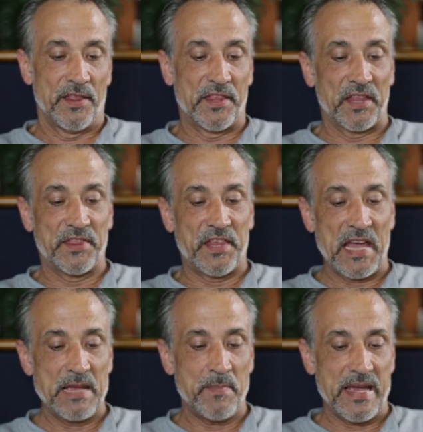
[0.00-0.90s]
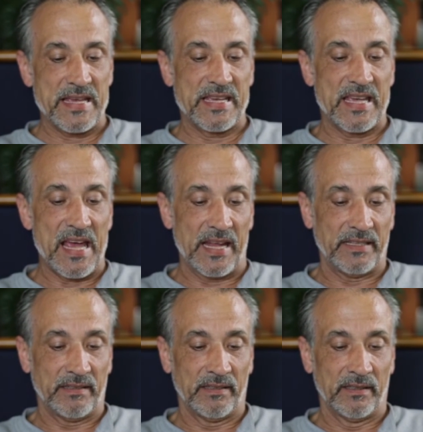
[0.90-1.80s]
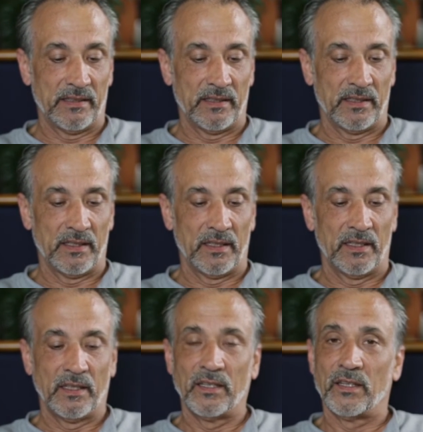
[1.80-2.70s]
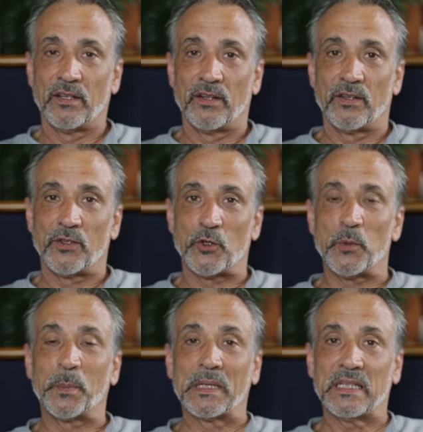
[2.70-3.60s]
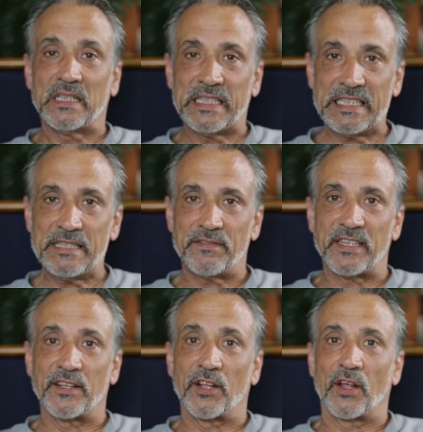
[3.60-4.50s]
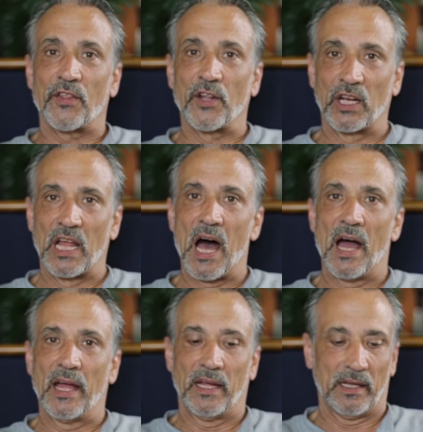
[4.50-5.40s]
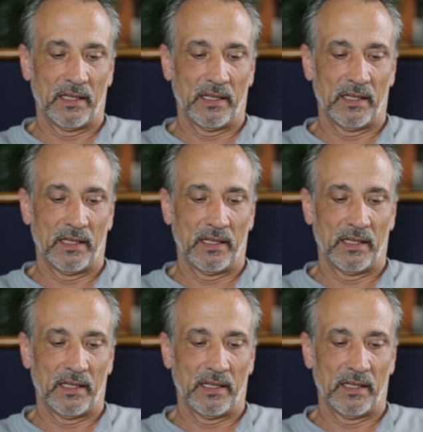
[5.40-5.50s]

that they may get to believing the lie,